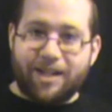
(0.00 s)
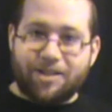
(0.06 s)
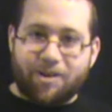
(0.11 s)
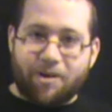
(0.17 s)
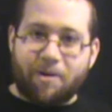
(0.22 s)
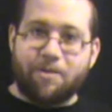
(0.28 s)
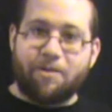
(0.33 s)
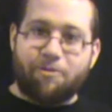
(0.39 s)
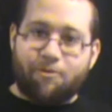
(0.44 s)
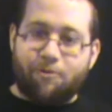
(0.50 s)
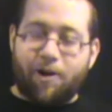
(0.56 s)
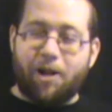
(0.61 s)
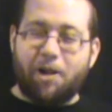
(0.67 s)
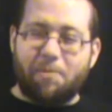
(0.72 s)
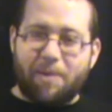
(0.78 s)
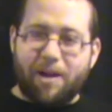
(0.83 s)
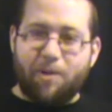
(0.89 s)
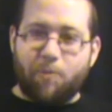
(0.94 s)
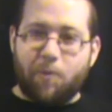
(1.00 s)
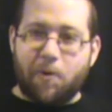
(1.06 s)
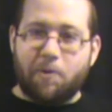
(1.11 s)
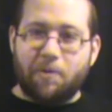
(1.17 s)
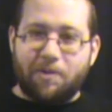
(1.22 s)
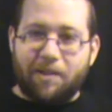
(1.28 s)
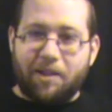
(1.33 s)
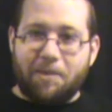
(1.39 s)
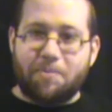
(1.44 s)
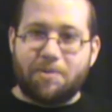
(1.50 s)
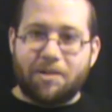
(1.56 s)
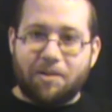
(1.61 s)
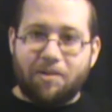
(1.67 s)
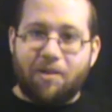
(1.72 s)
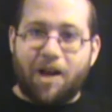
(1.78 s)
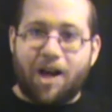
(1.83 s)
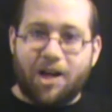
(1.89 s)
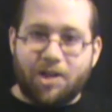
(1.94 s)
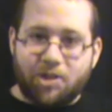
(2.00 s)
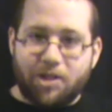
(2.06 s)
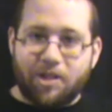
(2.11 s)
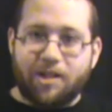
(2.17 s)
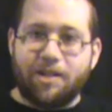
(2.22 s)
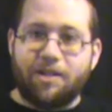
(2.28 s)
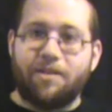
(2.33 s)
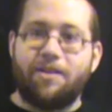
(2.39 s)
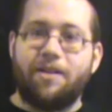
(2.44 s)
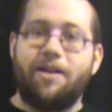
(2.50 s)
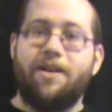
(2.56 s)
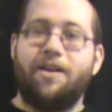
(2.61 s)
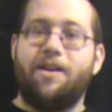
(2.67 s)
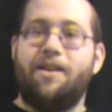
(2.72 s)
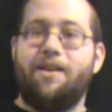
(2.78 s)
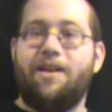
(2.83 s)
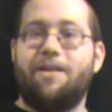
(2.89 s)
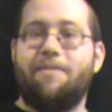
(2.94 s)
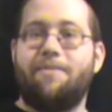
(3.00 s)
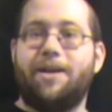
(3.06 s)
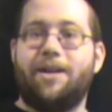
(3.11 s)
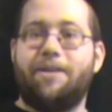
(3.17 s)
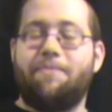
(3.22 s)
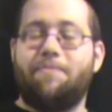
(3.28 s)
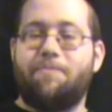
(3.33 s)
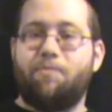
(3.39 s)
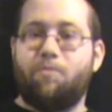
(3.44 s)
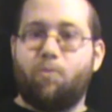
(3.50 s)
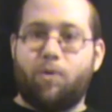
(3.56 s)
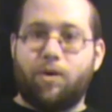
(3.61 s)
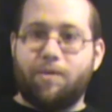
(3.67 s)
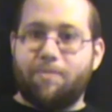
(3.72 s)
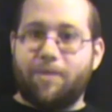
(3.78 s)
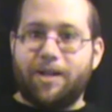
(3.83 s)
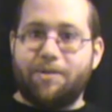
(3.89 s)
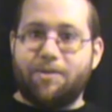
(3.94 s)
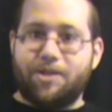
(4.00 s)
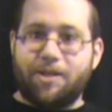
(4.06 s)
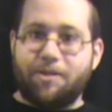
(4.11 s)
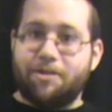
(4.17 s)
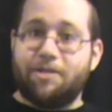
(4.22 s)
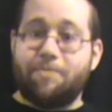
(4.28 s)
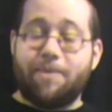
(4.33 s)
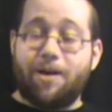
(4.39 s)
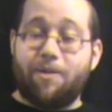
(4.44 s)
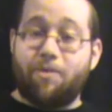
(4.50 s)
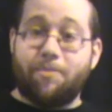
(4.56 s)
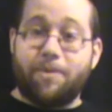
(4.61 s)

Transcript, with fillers: It's hard to follow my weird leaps in logic and and my what am I serious about?